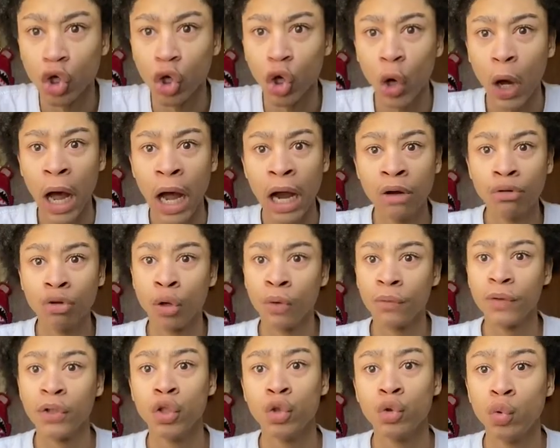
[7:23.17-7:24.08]
I don't know if
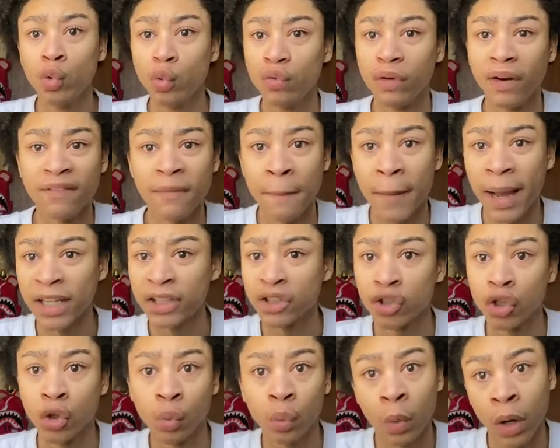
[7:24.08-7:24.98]
he knew who Raven
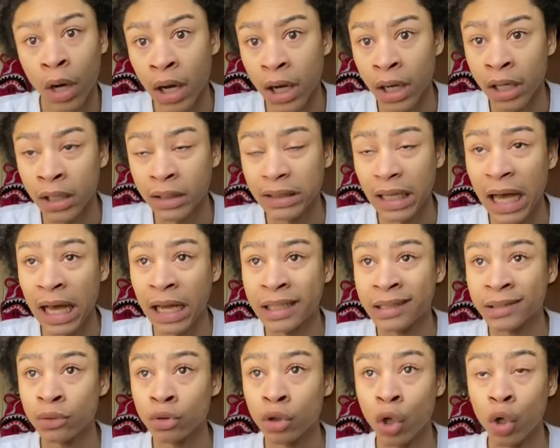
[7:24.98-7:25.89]
Baxter was. I
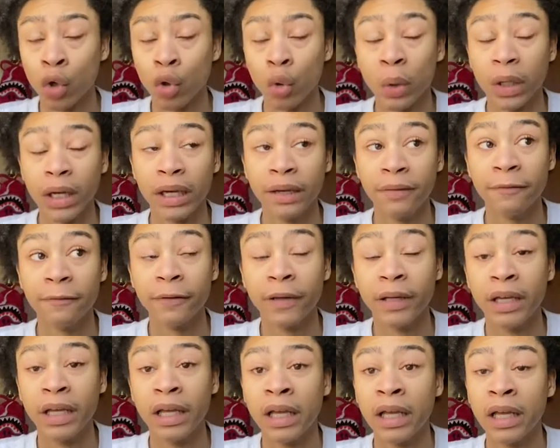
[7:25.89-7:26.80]
don't know if
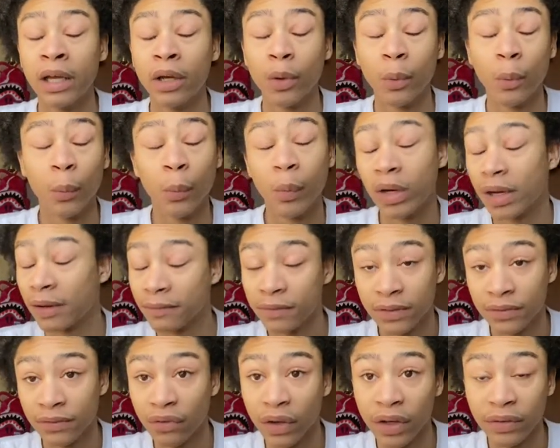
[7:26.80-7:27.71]
whatever
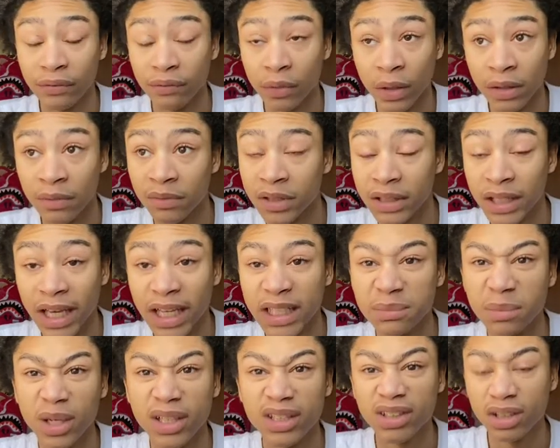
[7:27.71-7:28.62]
the case,
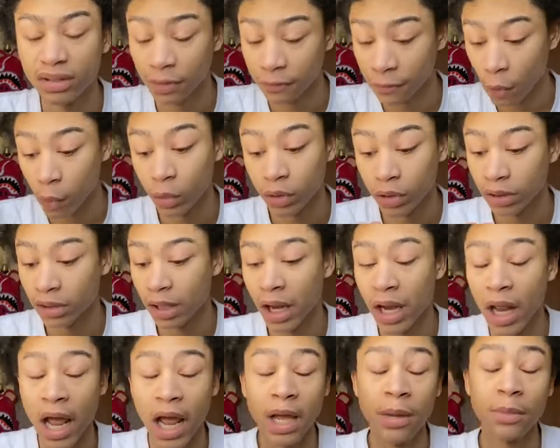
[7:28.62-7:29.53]
but he took the phone, looked at
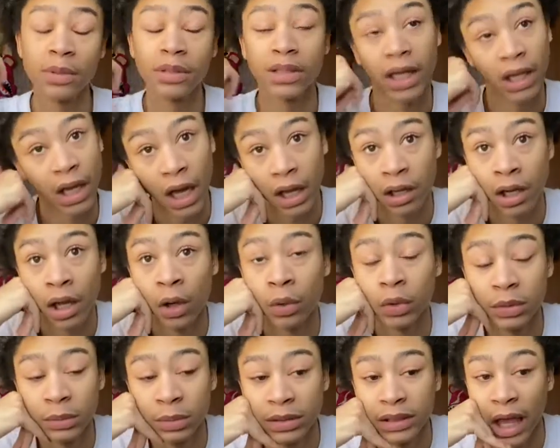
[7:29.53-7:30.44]
it, and he was like, hello.
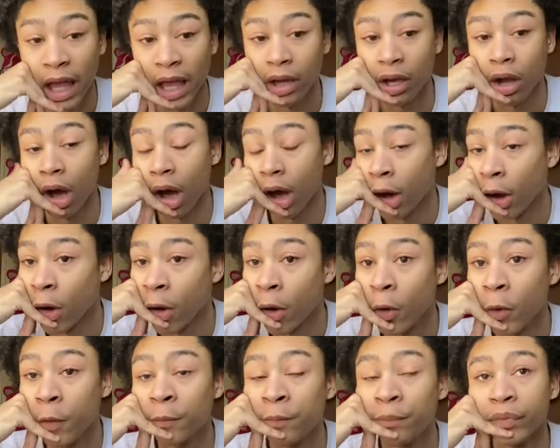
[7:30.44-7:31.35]
He was like,
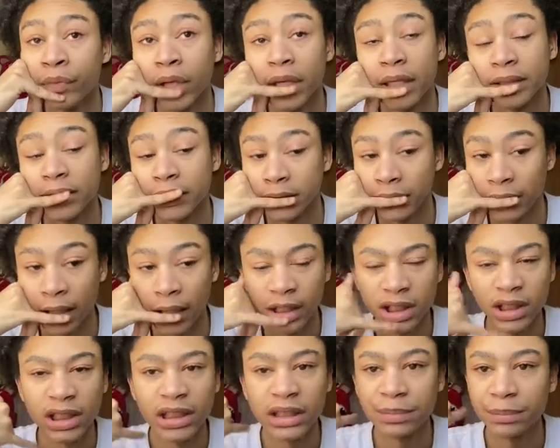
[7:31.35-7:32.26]
oh, da-da,
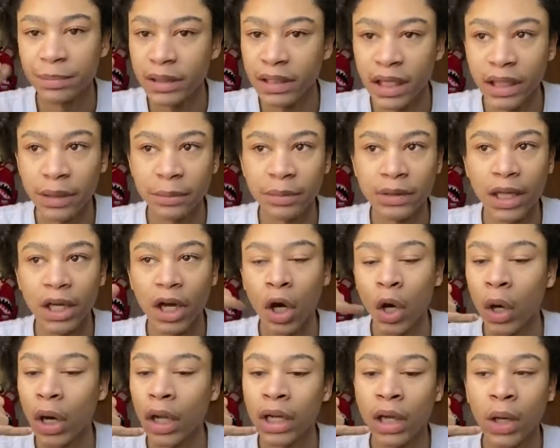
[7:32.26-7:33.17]
just speaking. He was like,
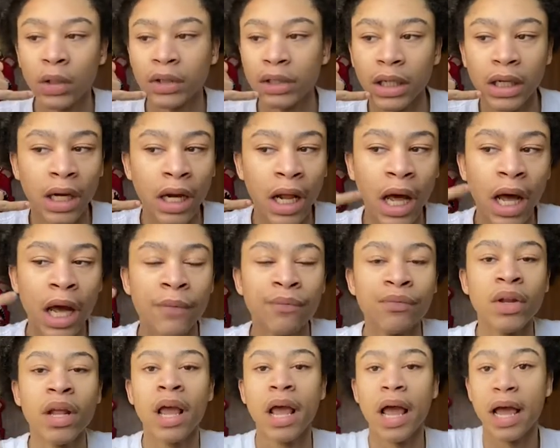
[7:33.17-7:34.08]
oh, hello, da-da-da.
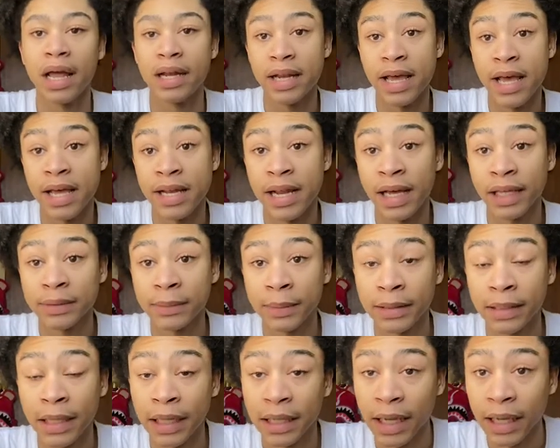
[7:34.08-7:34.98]
And then that's
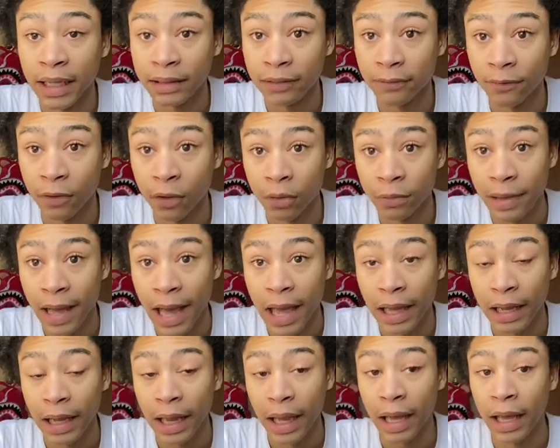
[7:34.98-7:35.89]
when I gave the phone
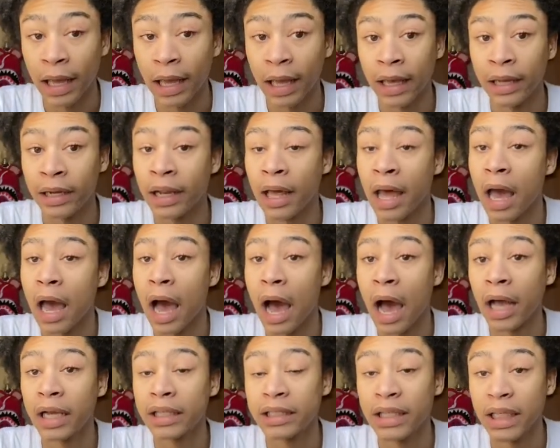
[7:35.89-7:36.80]
back, and
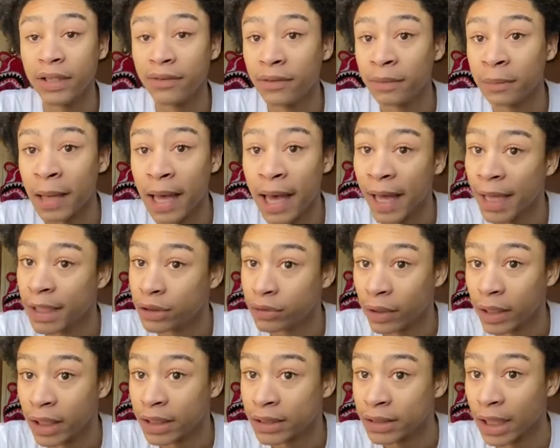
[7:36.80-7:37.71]
I gave him the
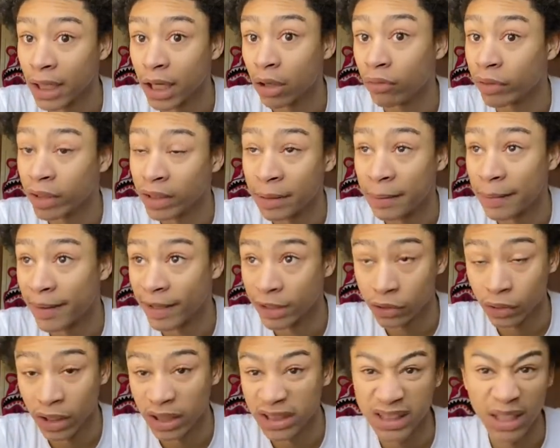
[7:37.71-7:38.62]
address, like a random
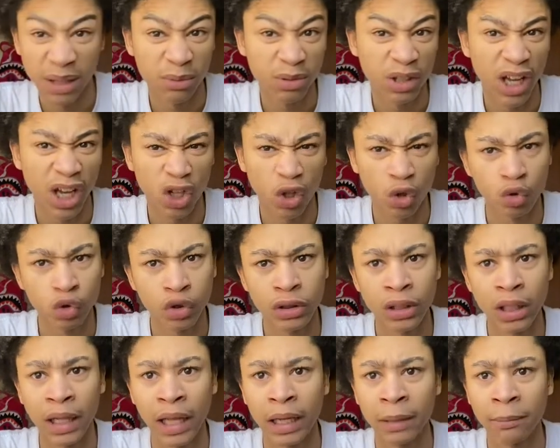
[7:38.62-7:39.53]
address that was like close
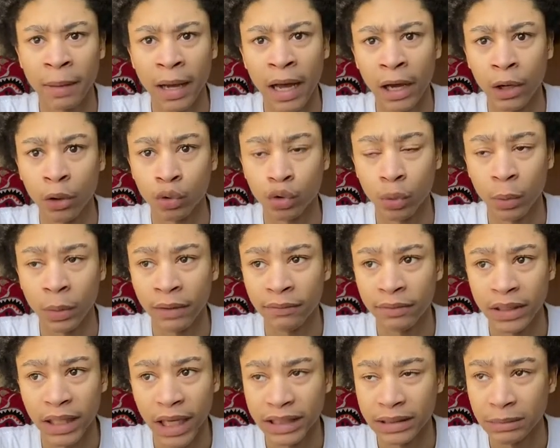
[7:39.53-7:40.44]
to like my house, whatever
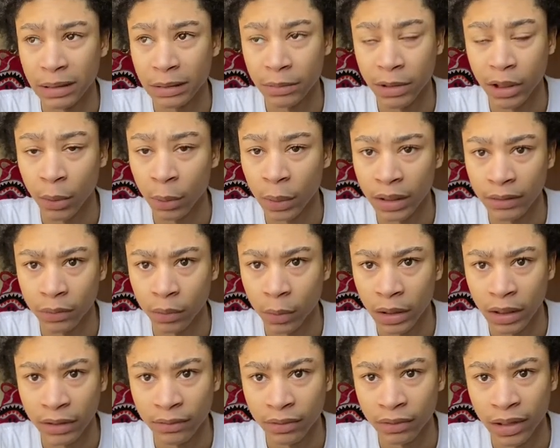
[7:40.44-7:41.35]
the case may be, or
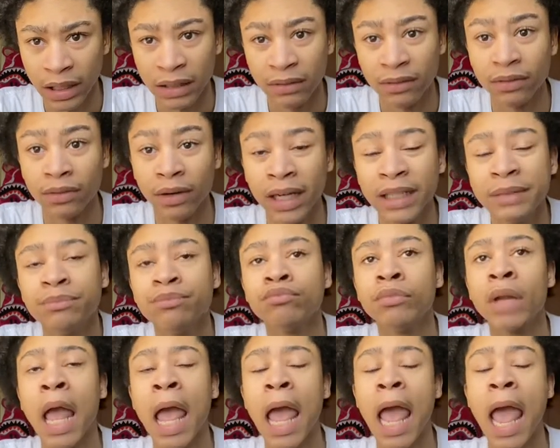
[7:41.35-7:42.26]
whatever, right?
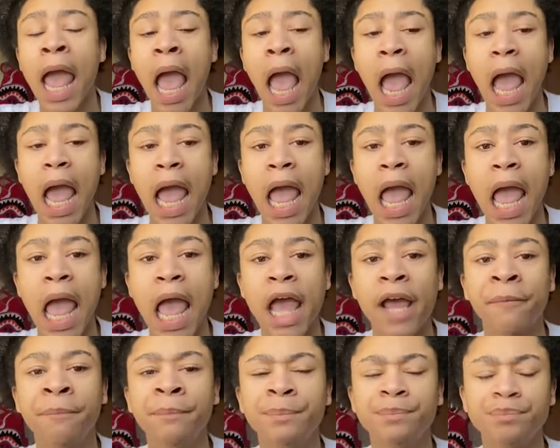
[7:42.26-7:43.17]

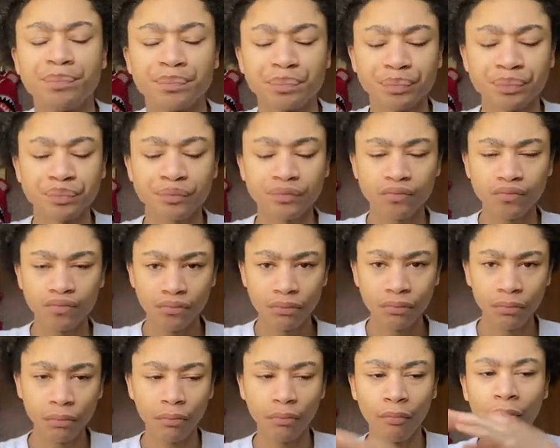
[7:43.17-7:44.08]
And
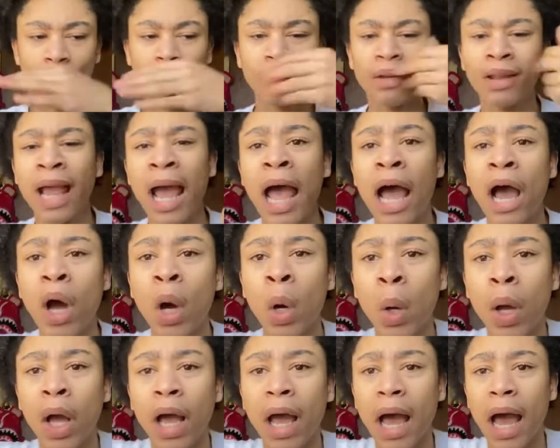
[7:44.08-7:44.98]

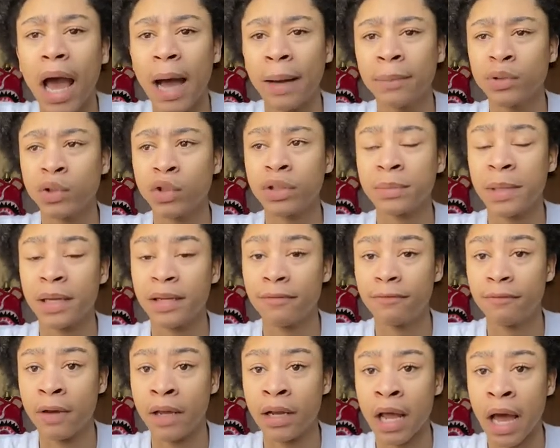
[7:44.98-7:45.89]
now I'm supposed to my
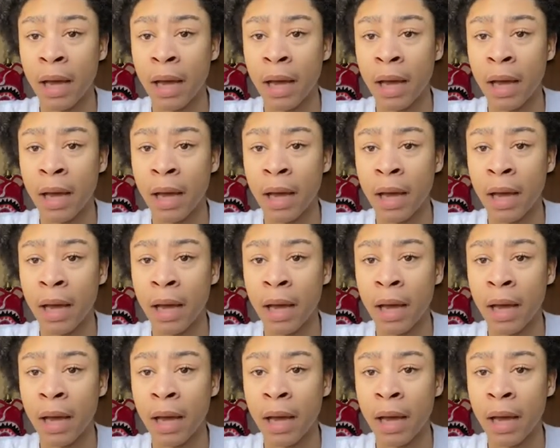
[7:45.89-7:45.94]
friend.